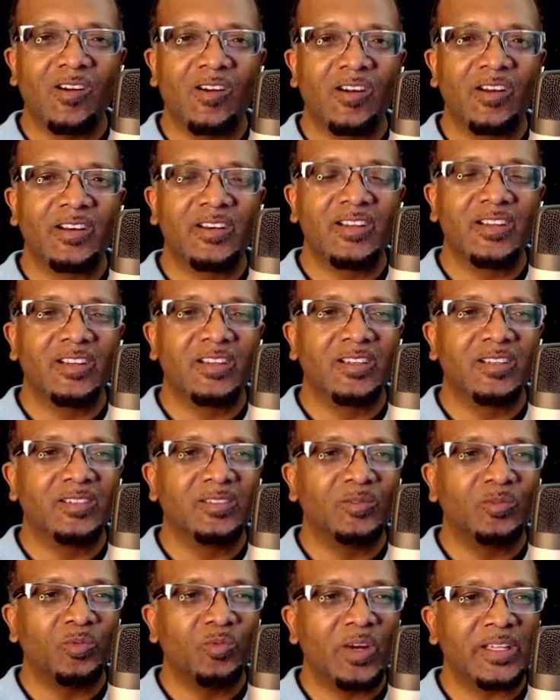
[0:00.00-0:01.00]
or
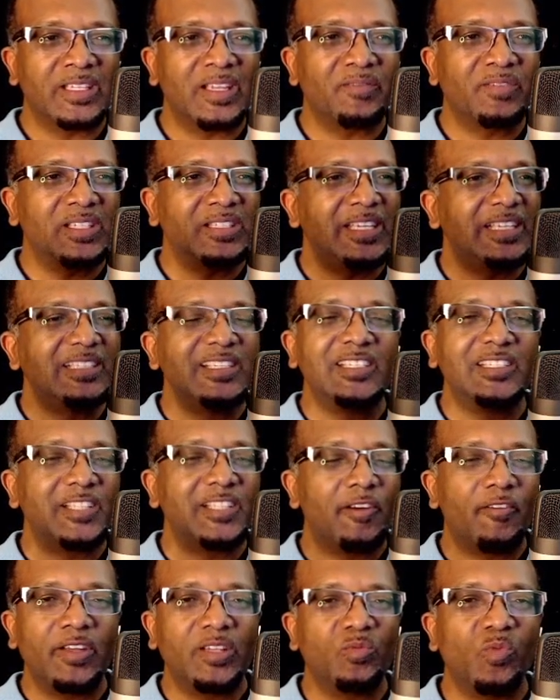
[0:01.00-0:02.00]
the whatever
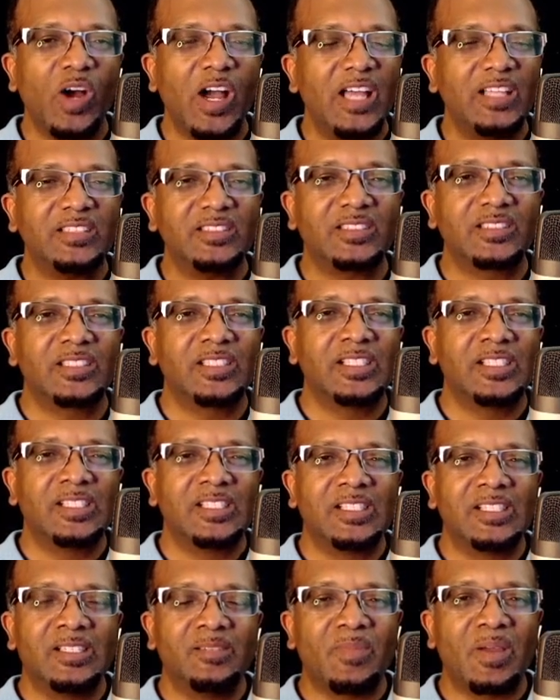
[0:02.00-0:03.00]
dignitary it was,
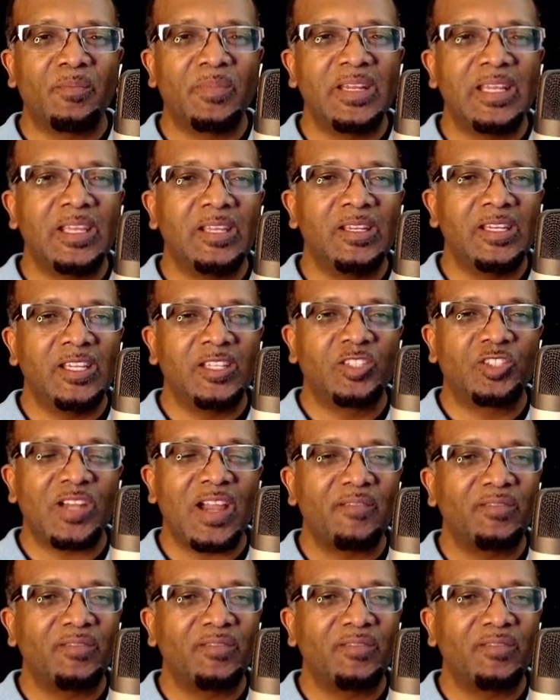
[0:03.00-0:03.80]
remember they, they